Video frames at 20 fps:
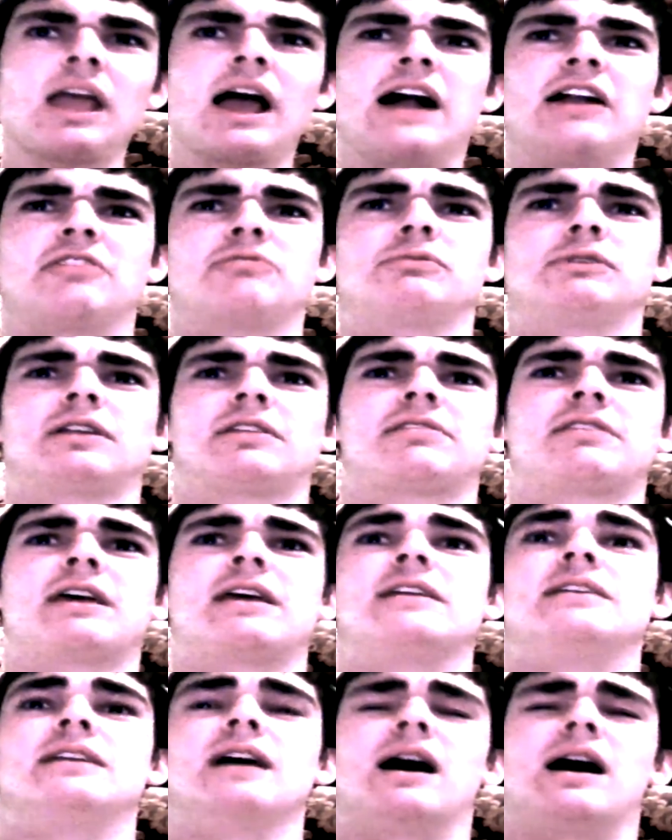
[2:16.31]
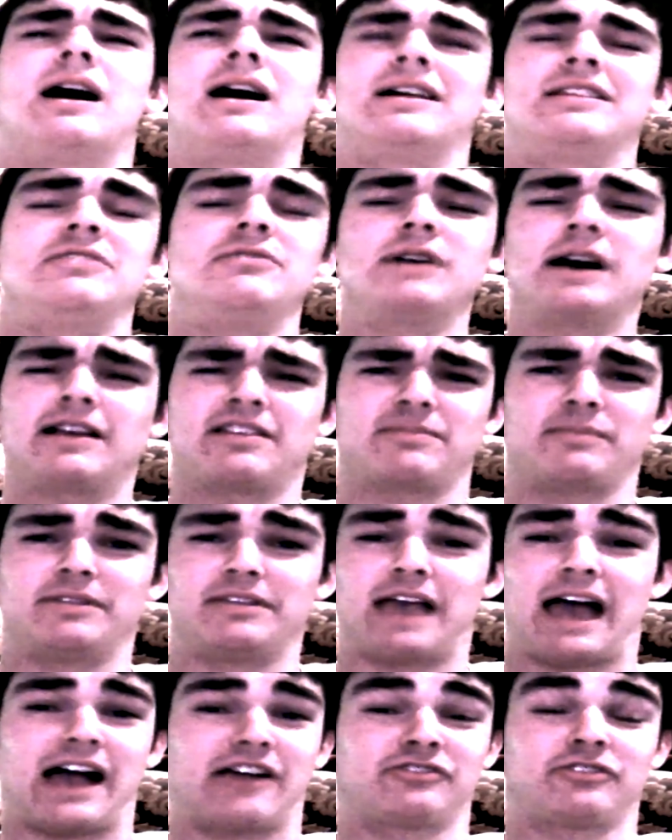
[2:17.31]
I just want to say, you guys have
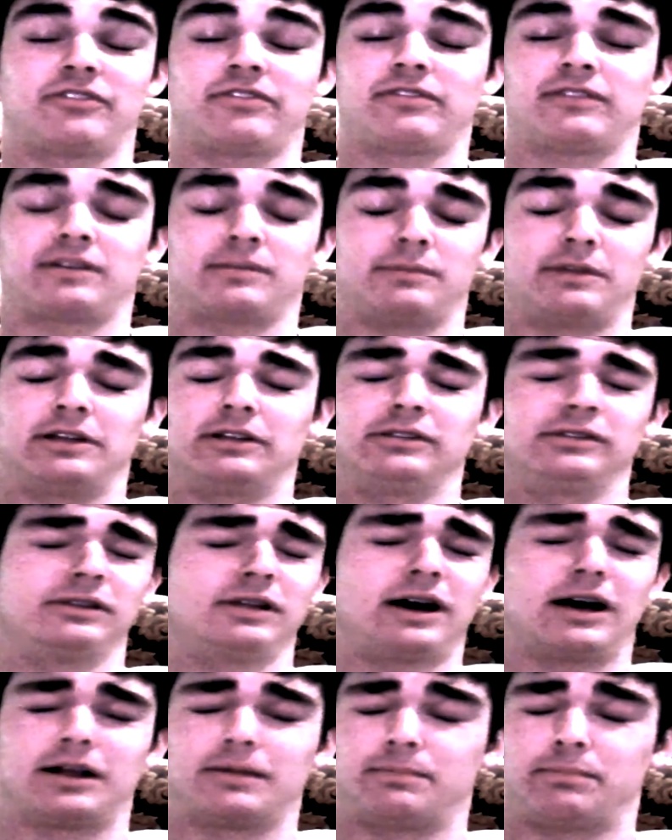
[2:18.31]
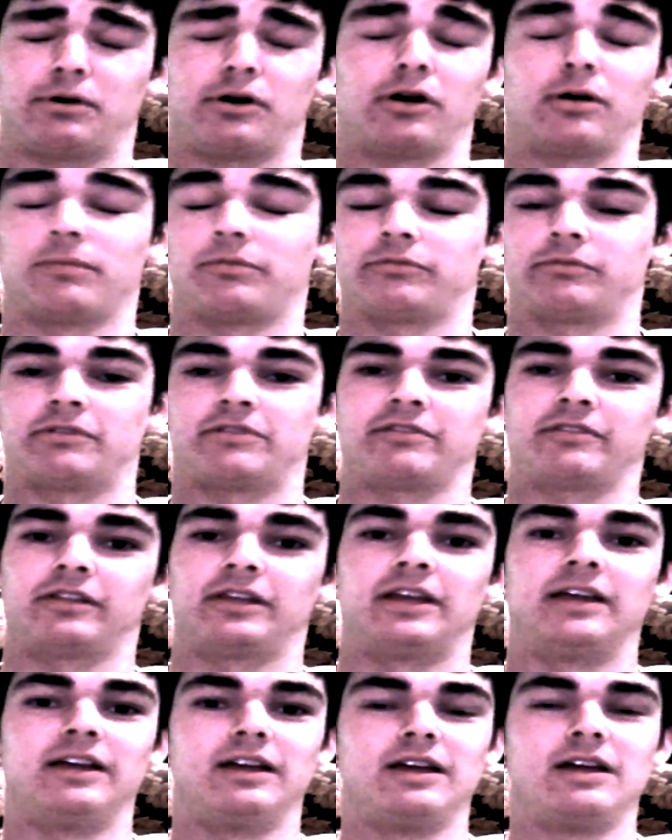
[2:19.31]
been actually sending me a lot of perms
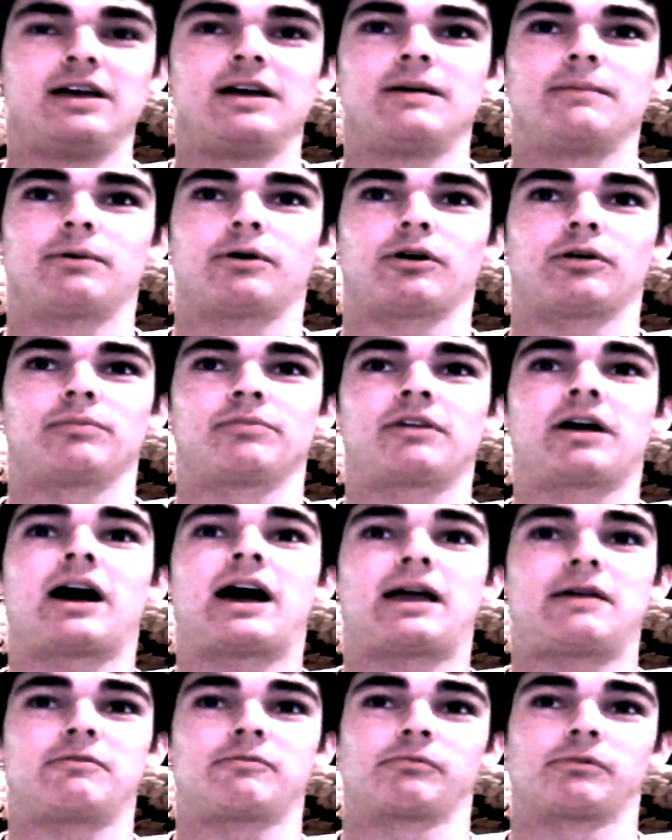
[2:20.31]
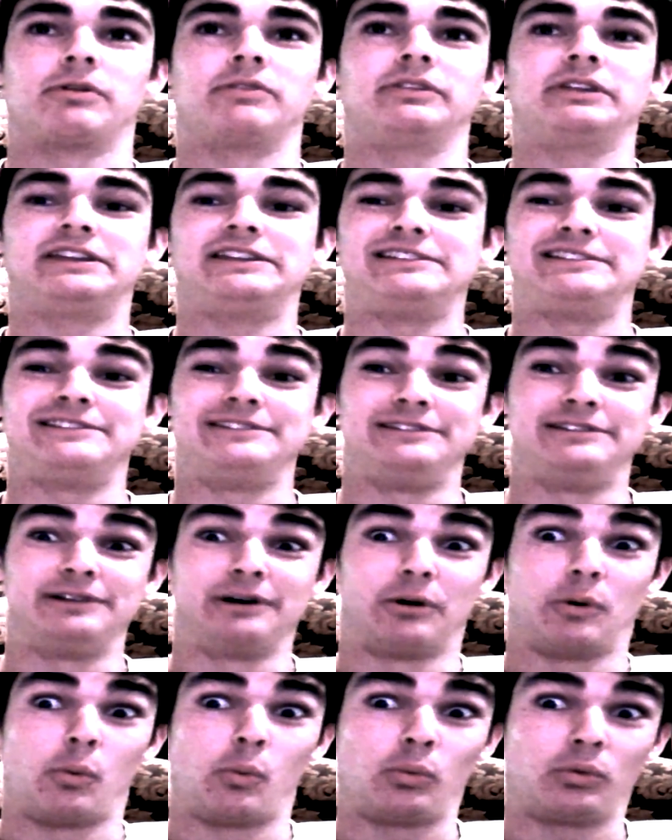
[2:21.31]
recently. Perms I really
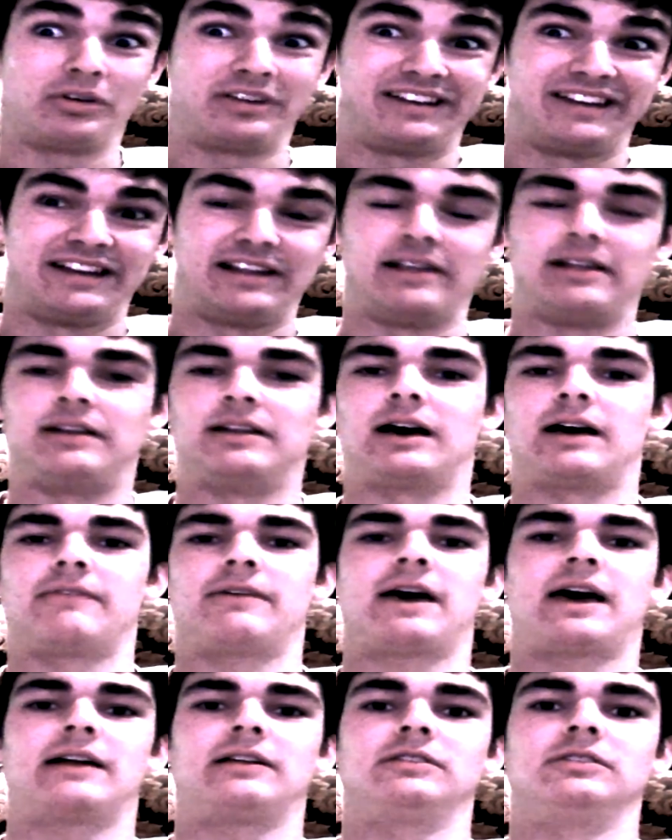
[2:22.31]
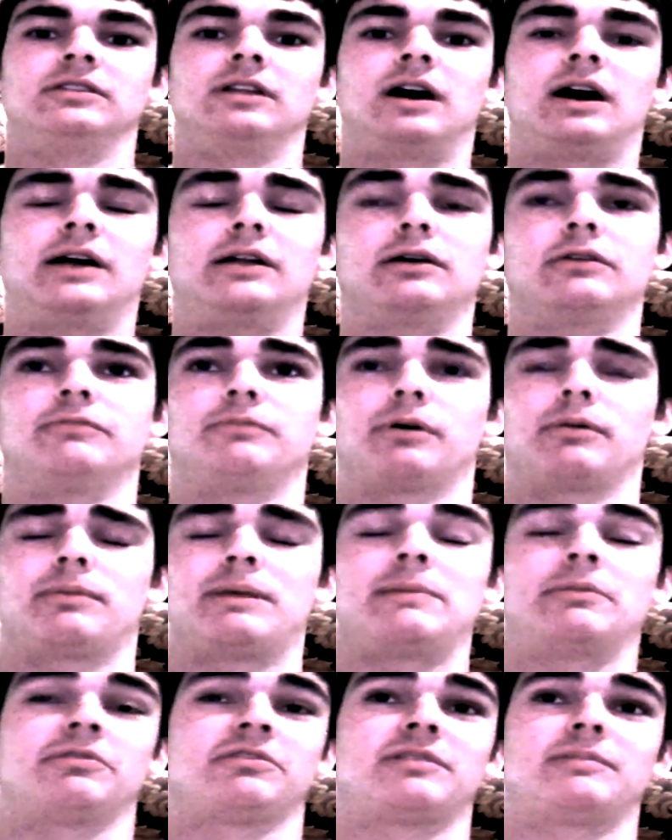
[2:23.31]
don't need. I've had a lot of
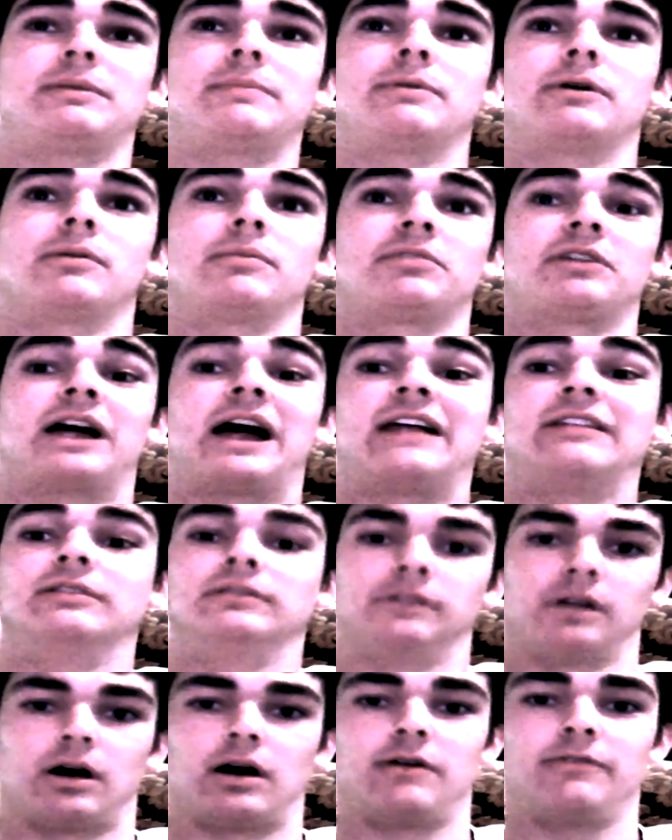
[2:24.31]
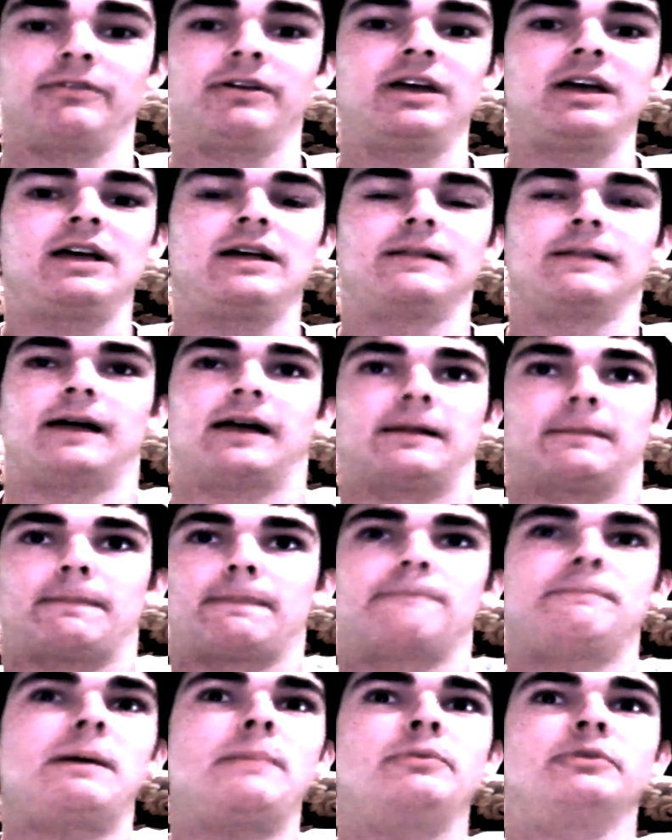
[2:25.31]
people send me perms that I love.
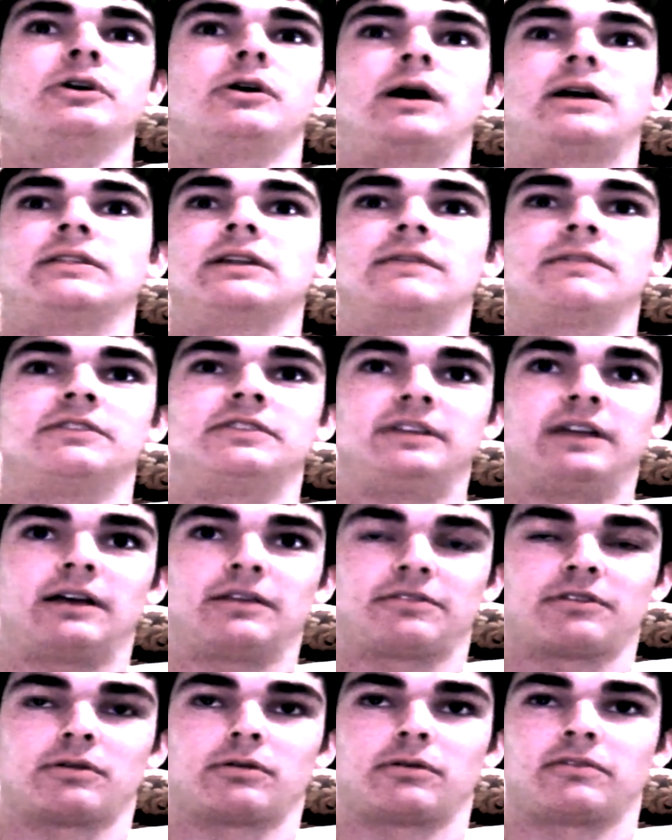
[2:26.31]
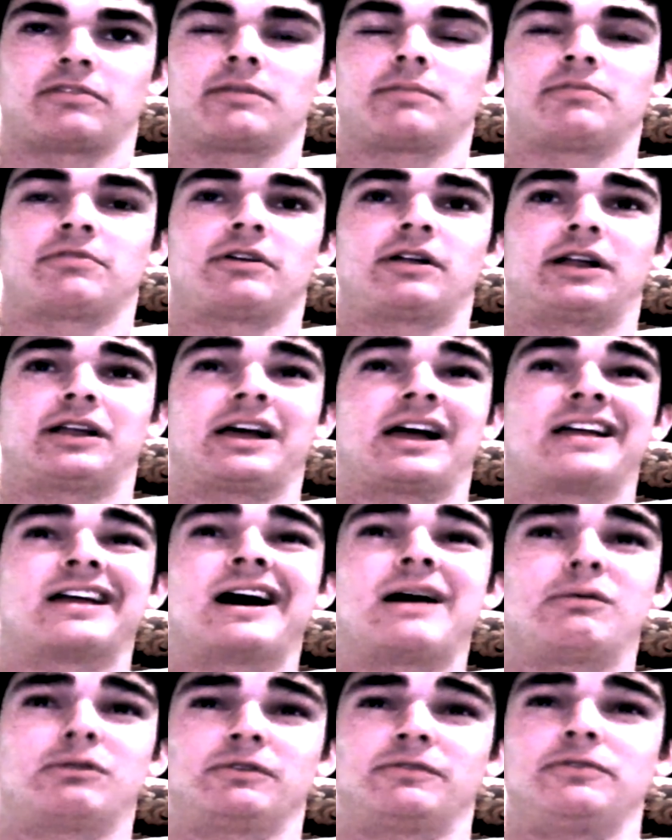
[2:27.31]
Like, people know I love the DSR What's Up Sonic. I
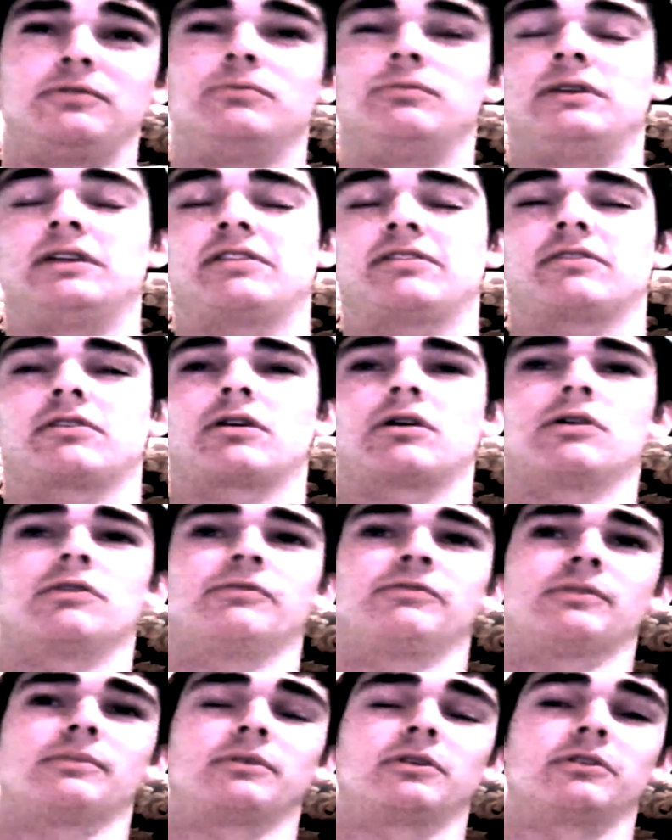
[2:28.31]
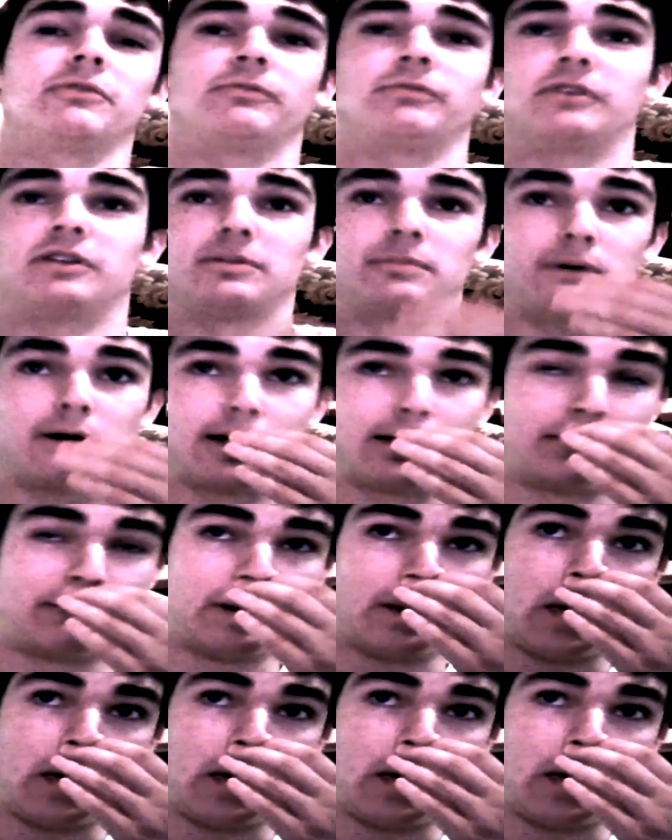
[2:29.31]
got one a few weeks ago from a good friend of mine.